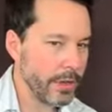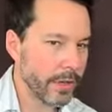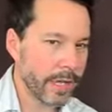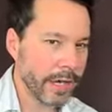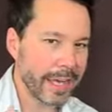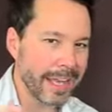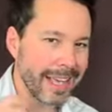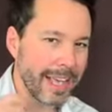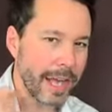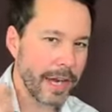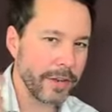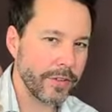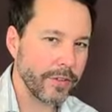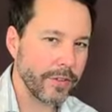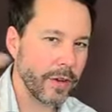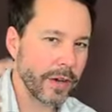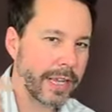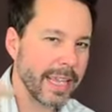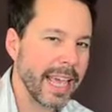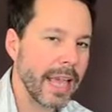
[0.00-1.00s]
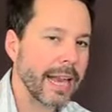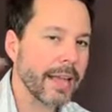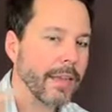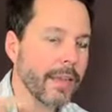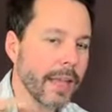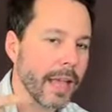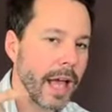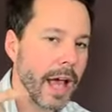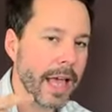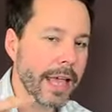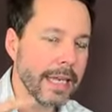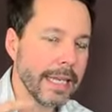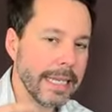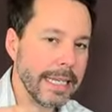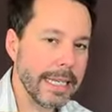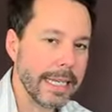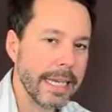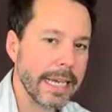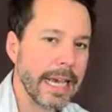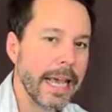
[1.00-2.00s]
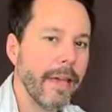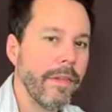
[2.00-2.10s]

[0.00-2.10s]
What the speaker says: you're going to kind of start getting the idea,